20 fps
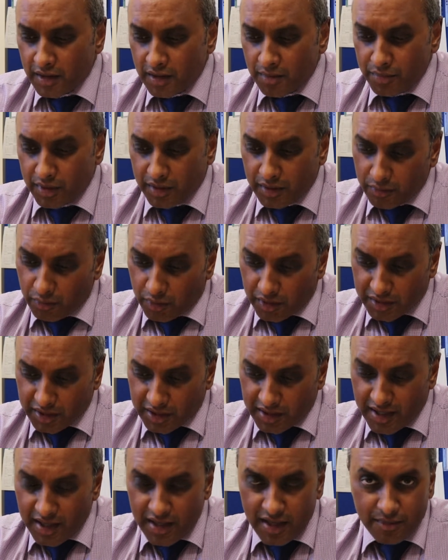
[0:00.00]
But what the
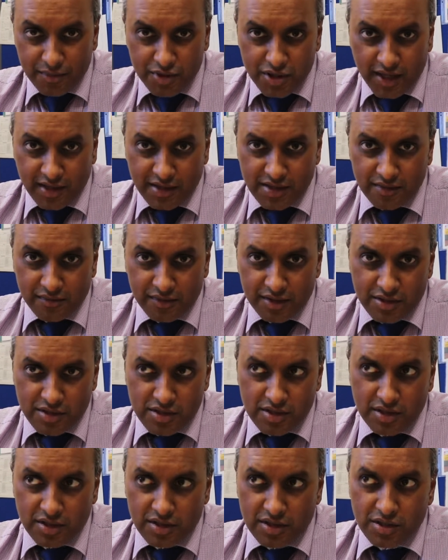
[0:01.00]
key objective
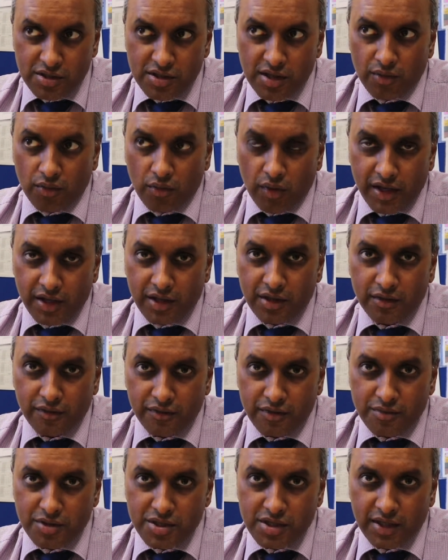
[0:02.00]
is, does it wake you
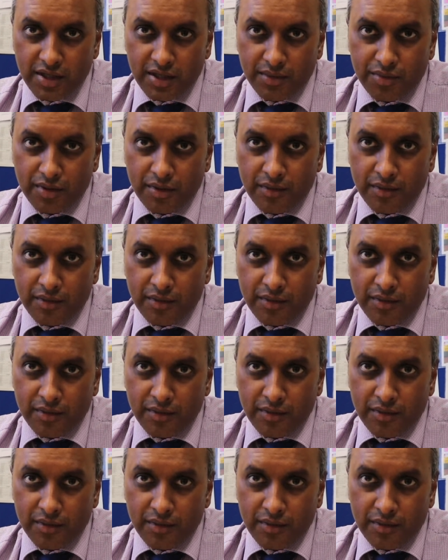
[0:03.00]
from sleep?